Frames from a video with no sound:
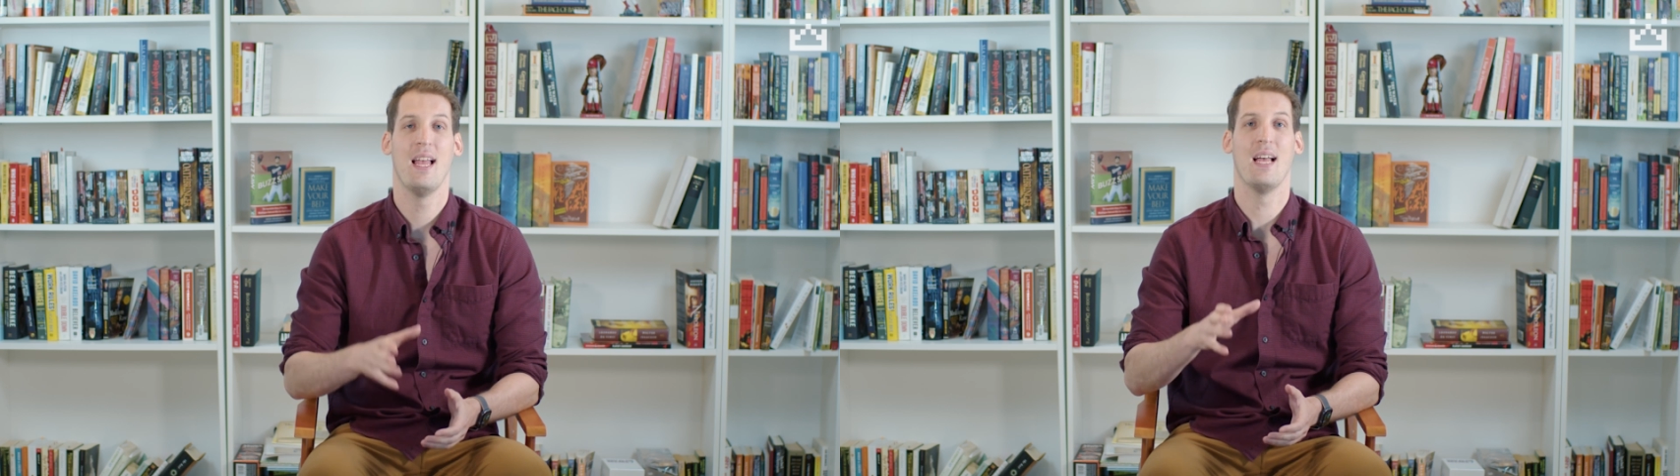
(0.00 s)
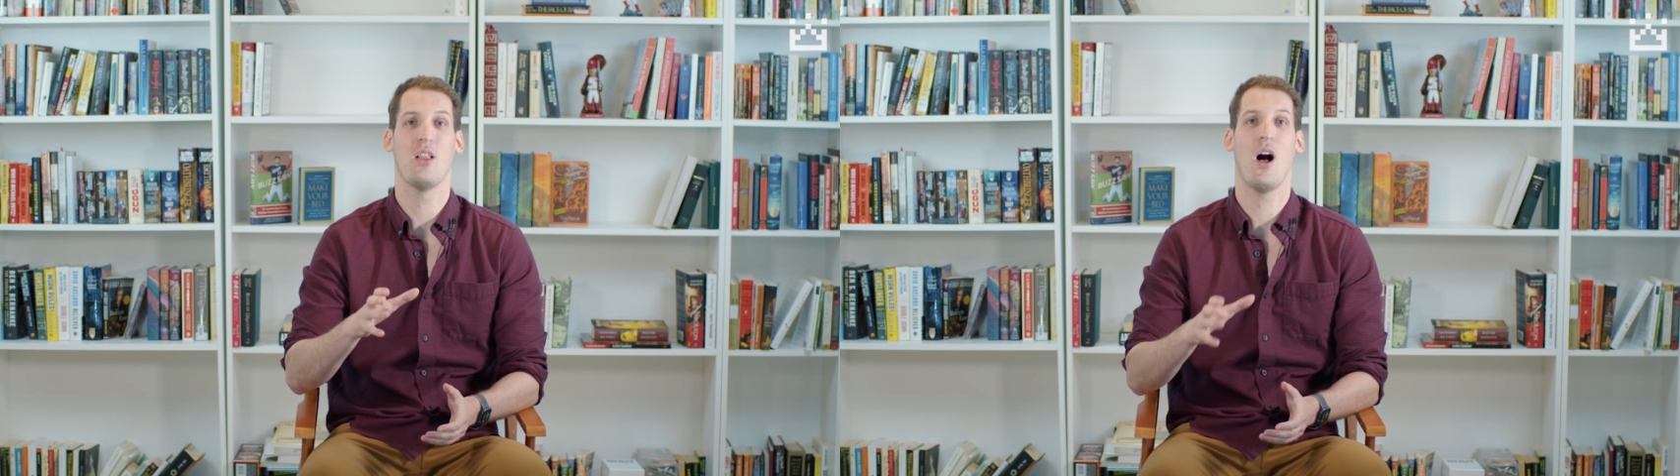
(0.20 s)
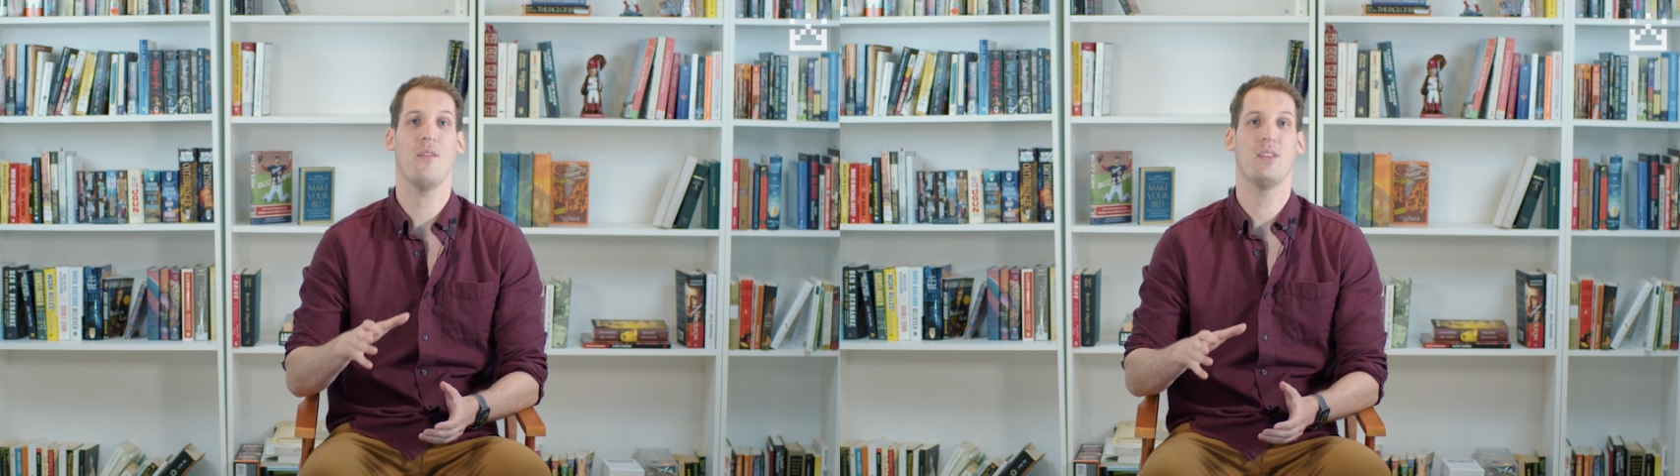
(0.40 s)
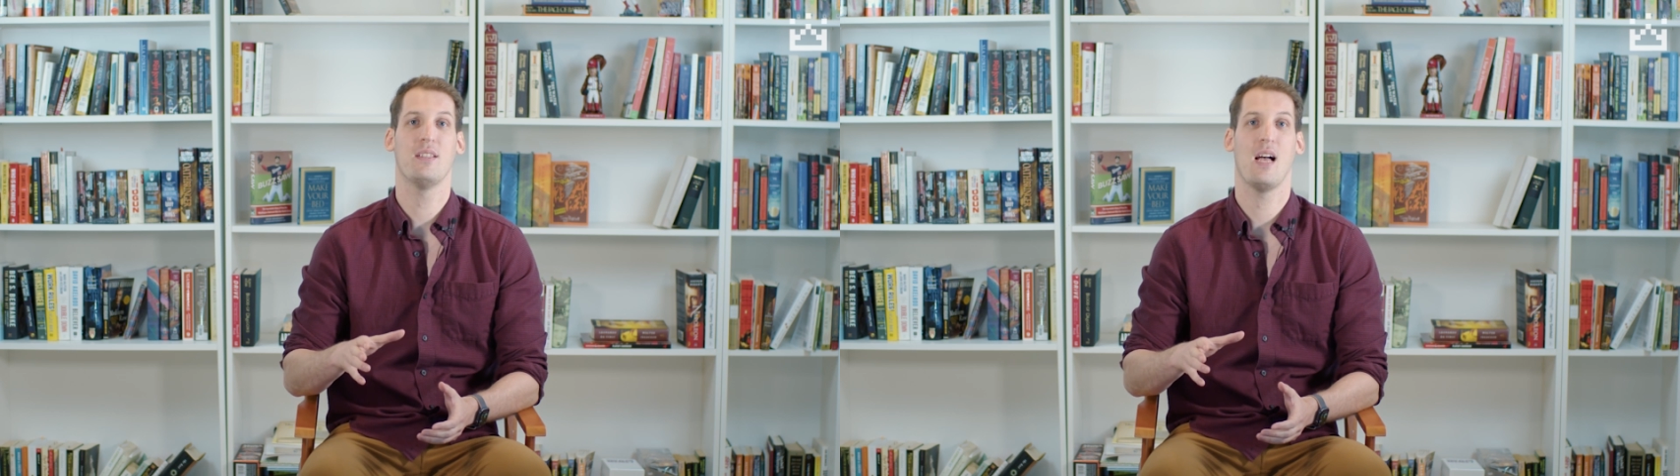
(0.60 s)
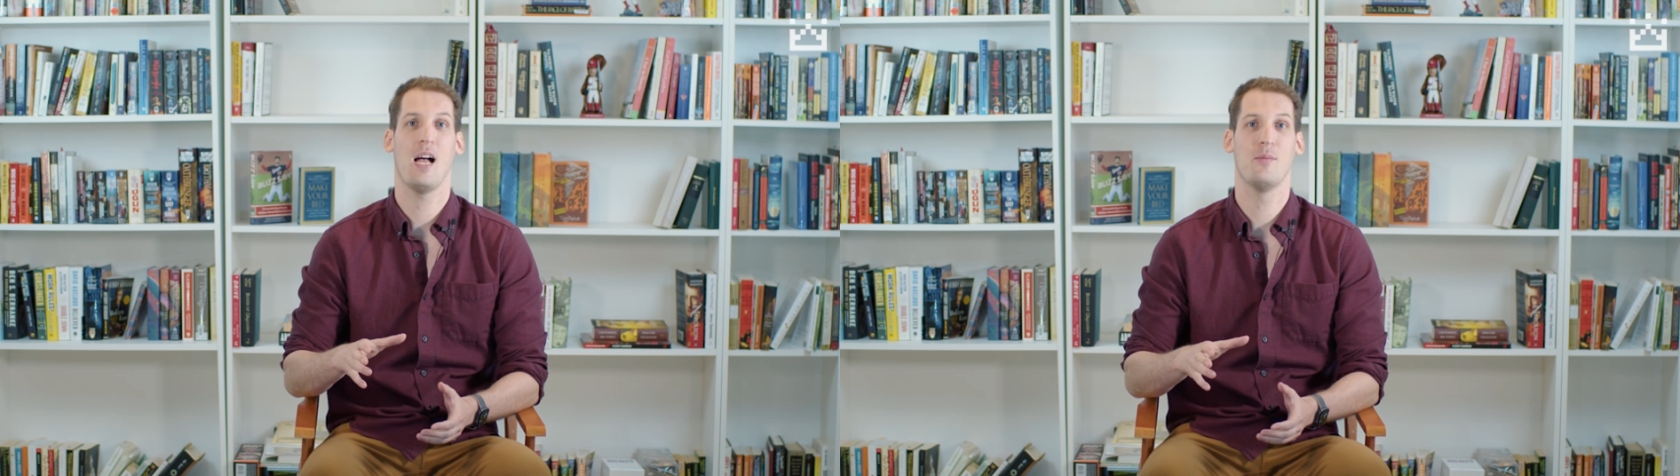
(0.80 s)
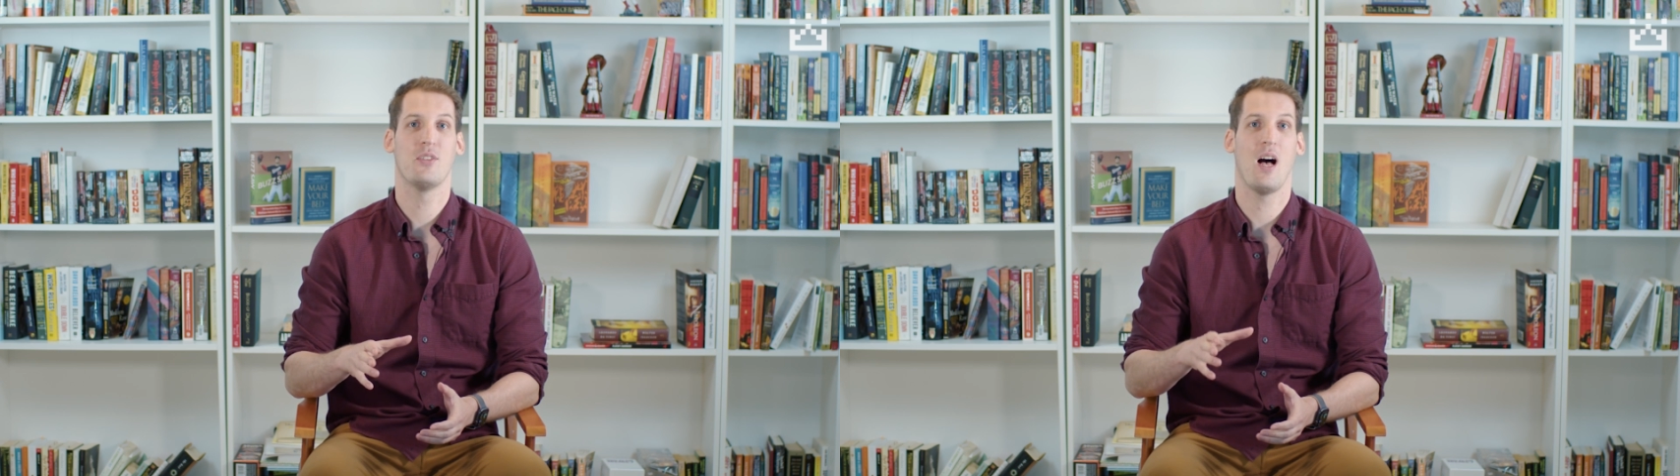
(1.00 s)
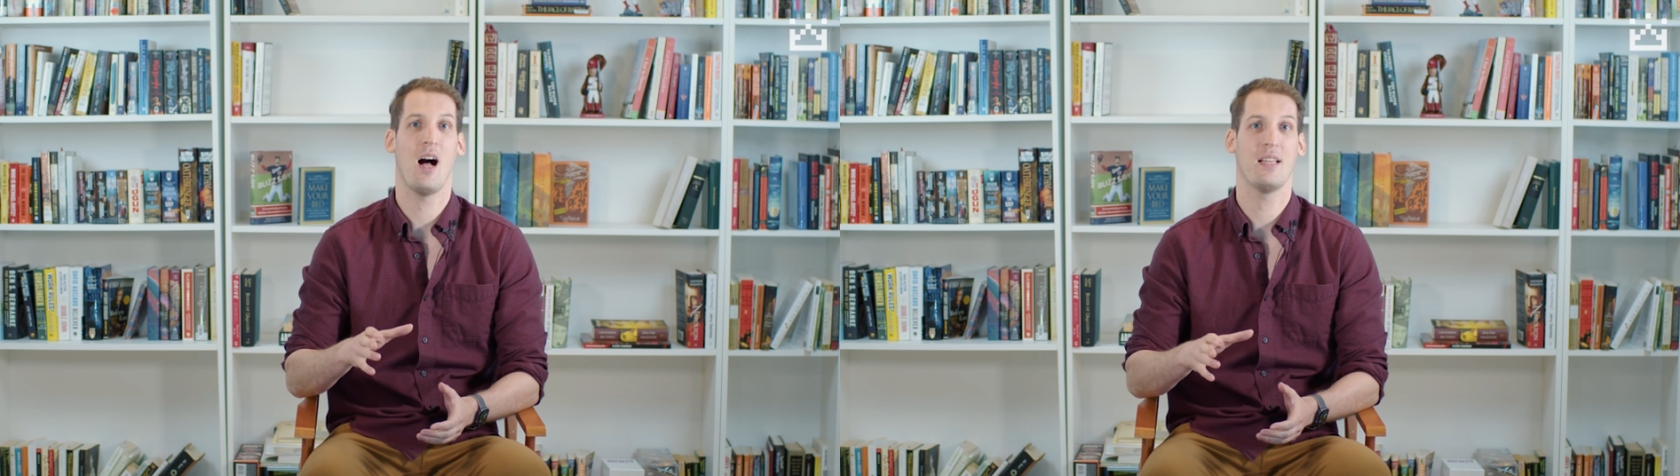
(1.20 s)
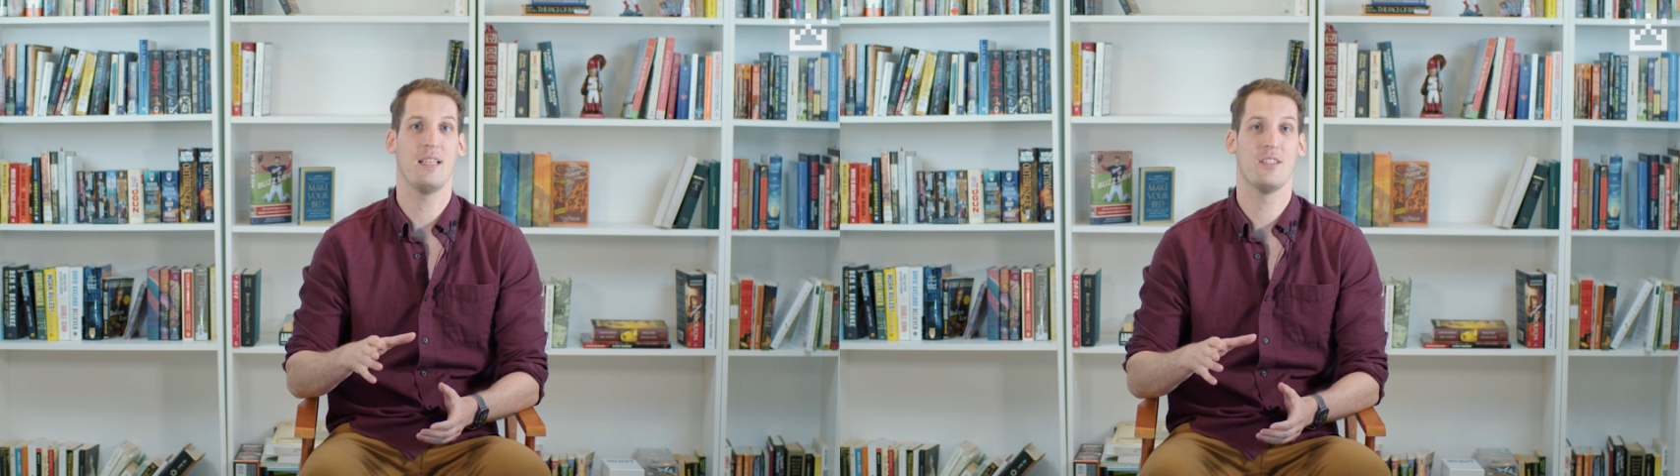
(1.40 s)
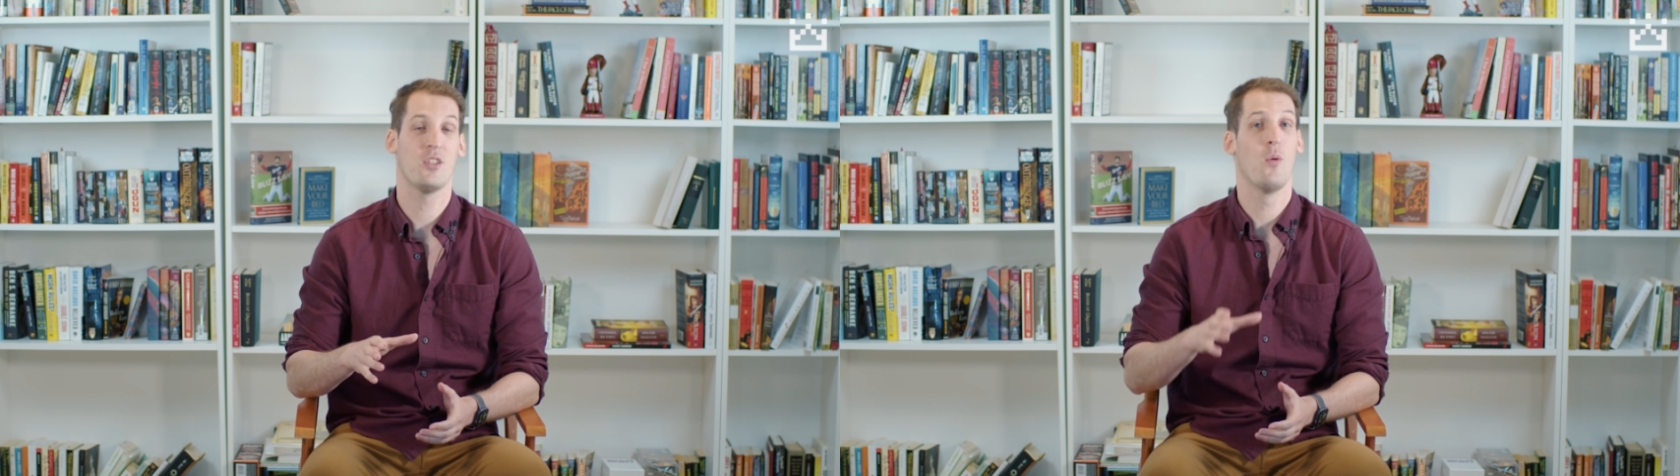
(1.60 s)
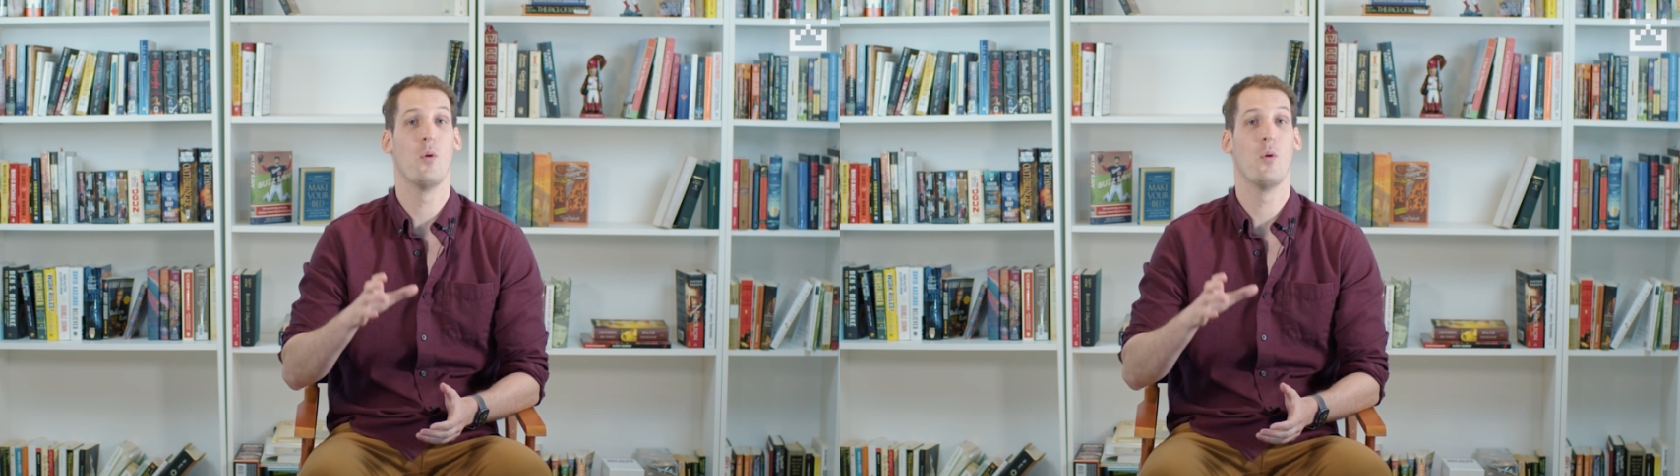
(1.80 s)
and oftentimes the audience